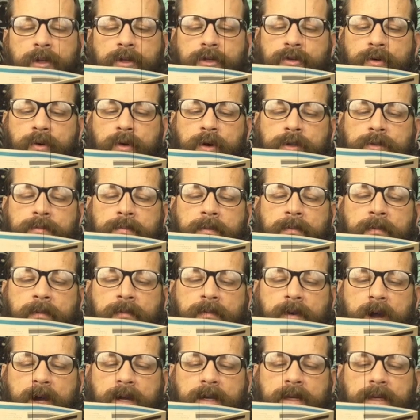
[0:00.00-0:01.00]
George will
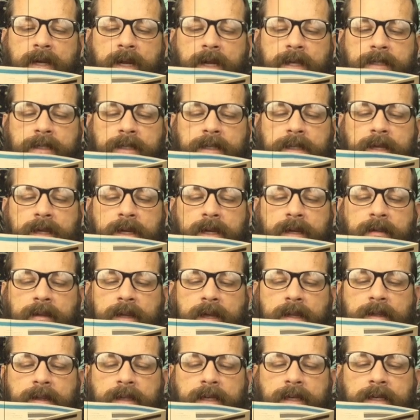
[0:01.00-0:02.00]
provide an idea
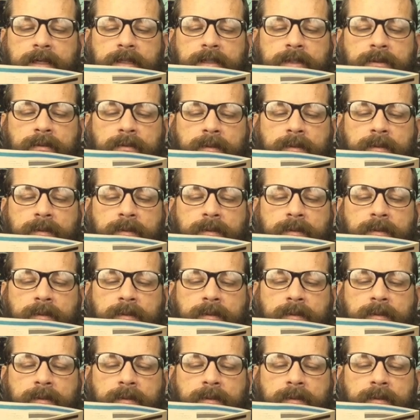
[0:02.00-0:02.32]
that these